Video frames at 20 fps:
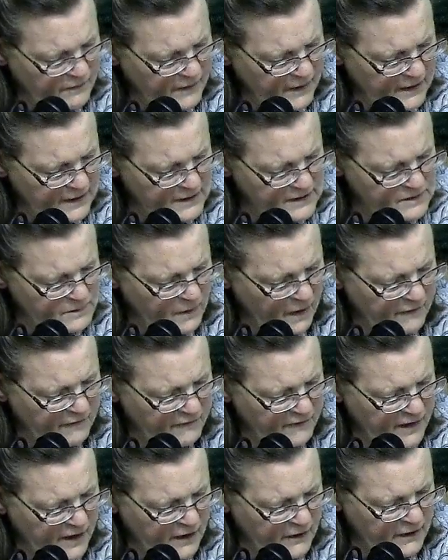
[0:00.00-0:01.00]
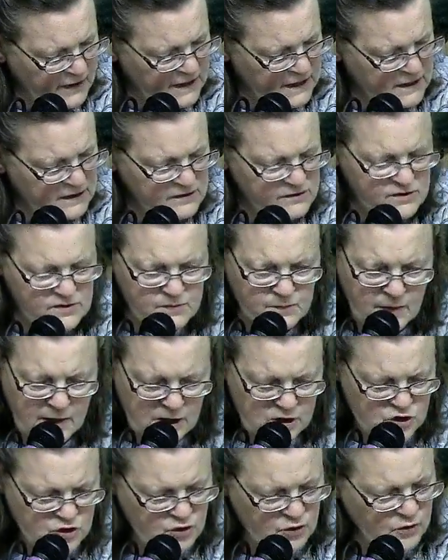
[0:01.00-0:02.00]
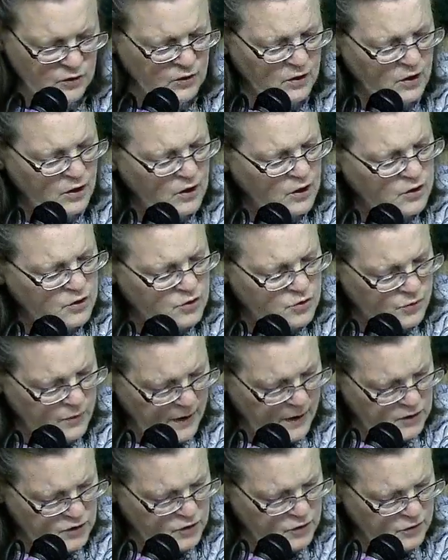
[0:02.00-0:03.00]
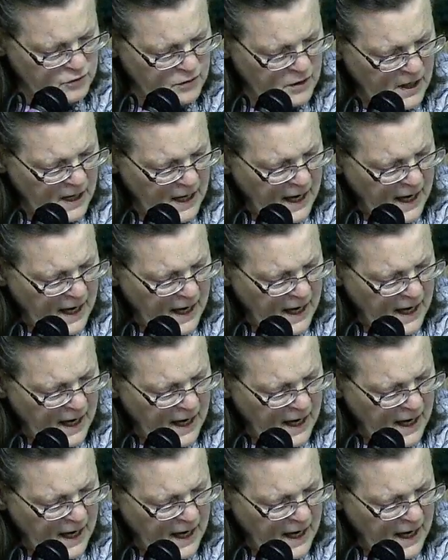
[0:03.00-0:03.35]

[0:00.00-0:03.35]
that is, my very special treasure.